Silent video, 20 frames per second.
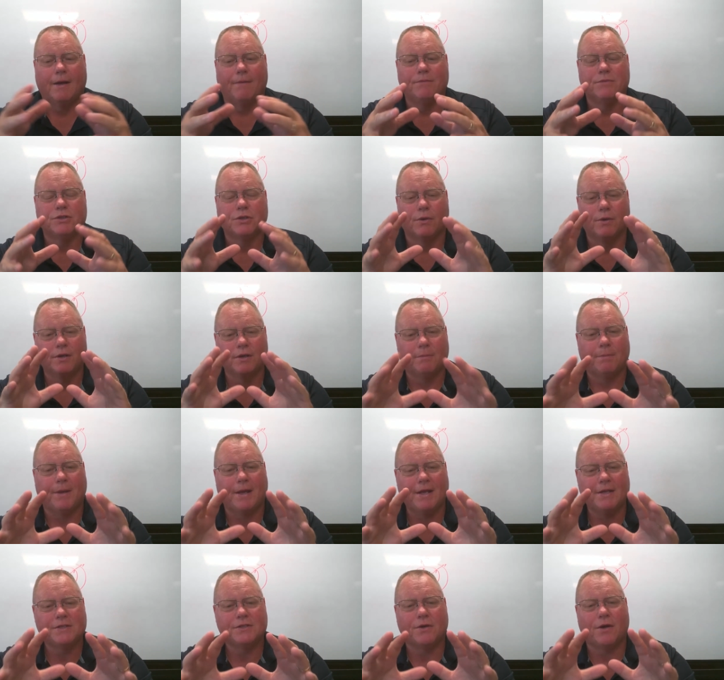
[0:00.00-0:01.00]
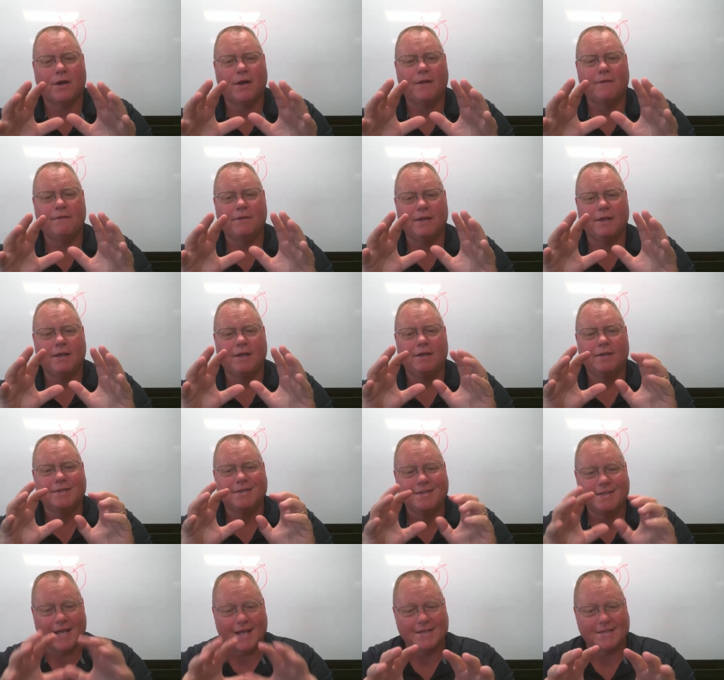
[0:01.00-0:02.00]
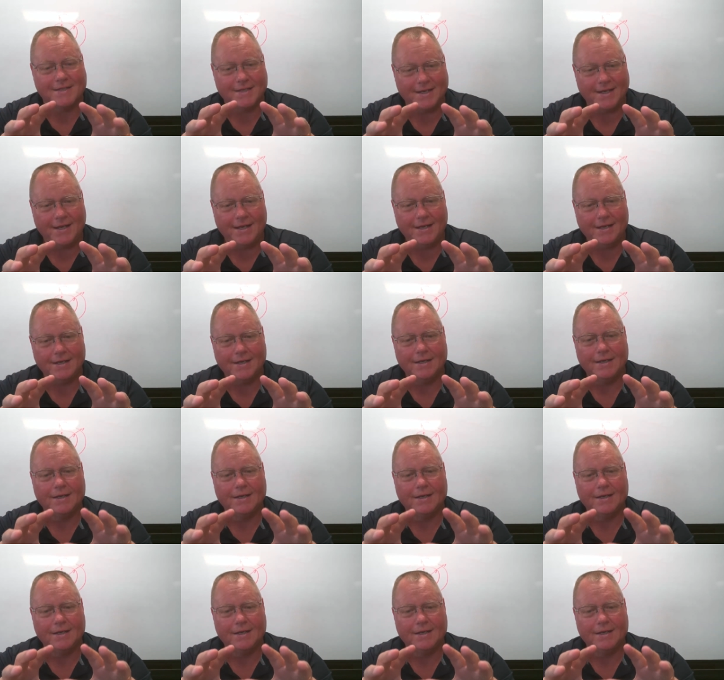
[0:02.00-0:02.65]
So it depends on the density